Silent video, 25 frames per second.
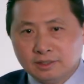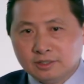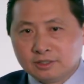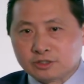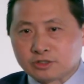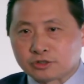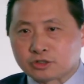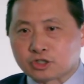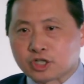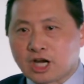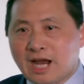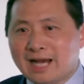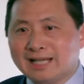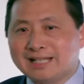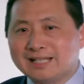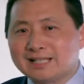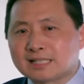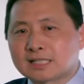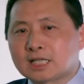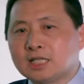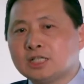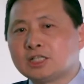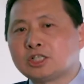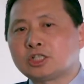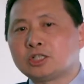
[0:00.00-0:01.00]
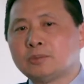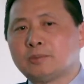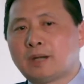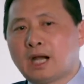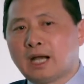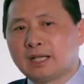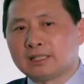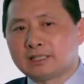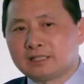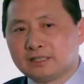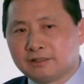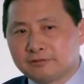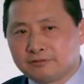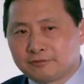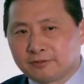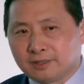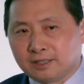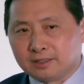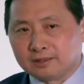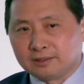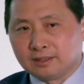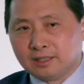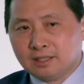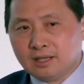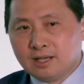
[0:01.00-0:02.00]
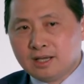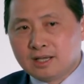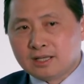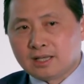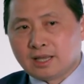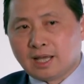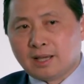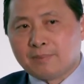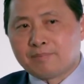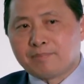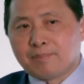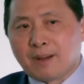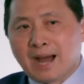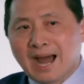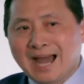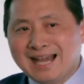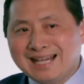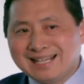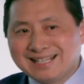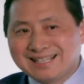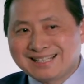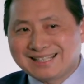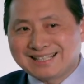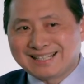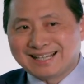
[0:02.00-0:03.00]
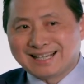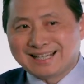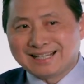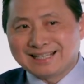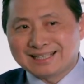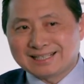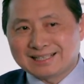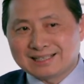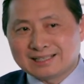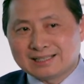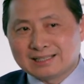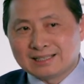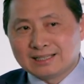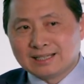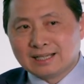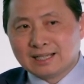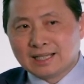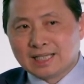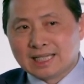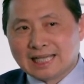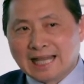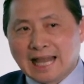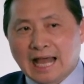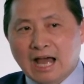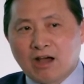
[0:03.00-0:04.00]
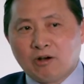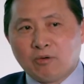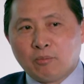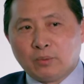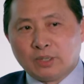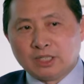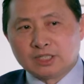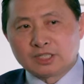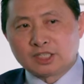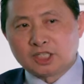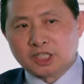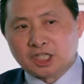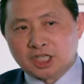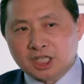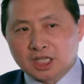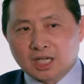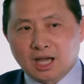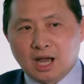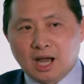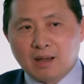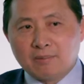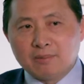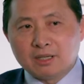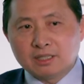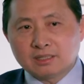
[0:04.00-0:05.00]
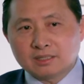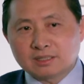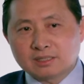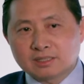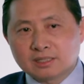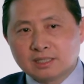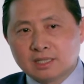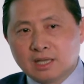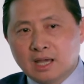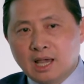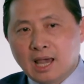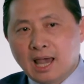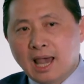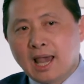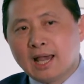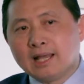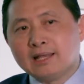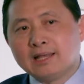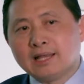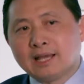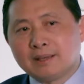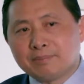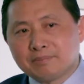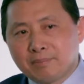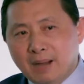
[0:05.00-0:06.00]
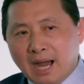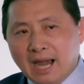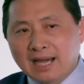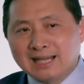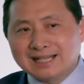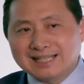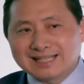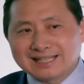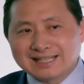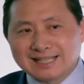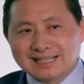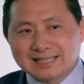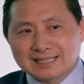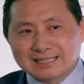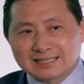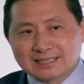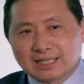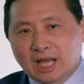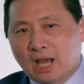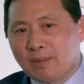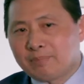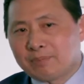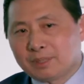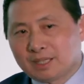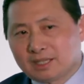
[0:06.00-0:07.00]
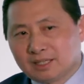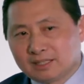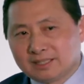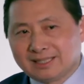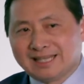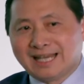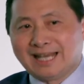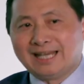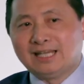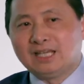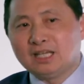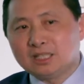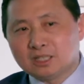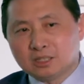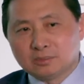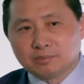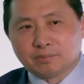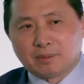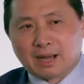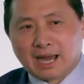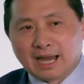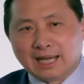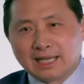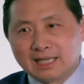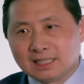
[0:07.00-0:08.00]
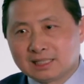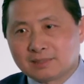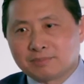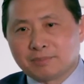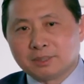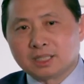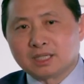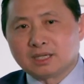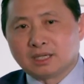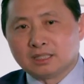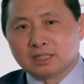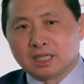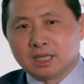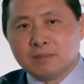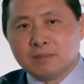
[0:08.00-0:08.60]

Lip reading: So Chinese consumer are different. They buy things now with e-commerce, And they buy things not because they need to buy, it's because